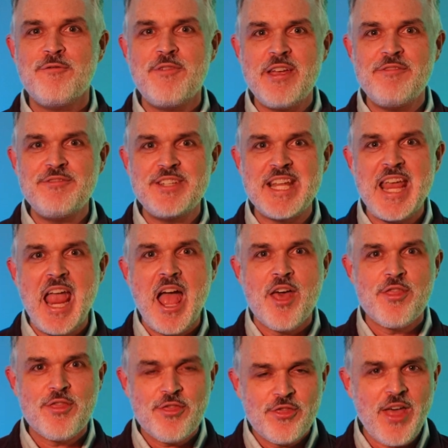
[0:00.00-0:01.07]

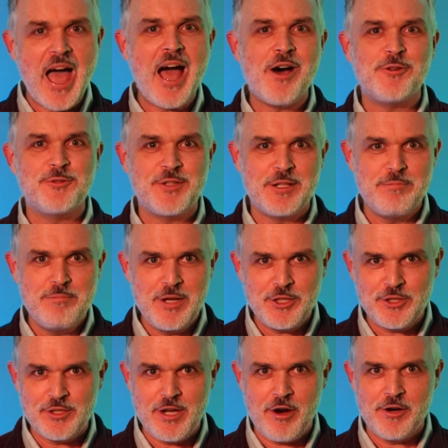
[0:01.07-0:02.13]
50,000
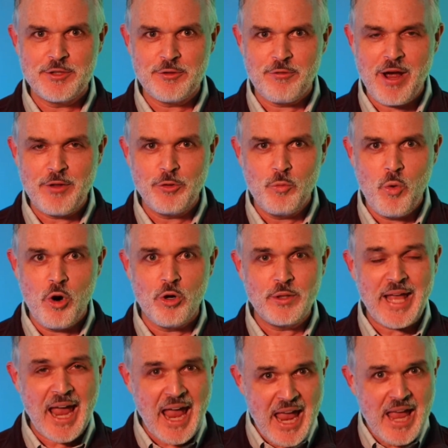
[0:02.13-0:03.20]
missionaries around the
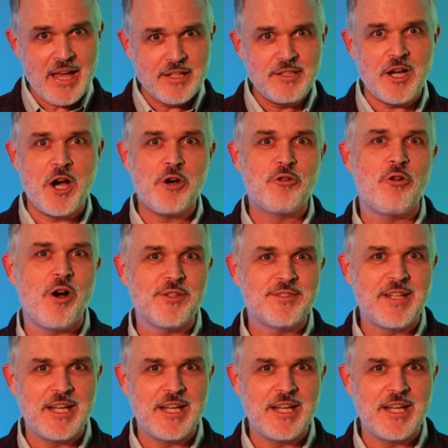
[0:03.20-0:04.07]
world and across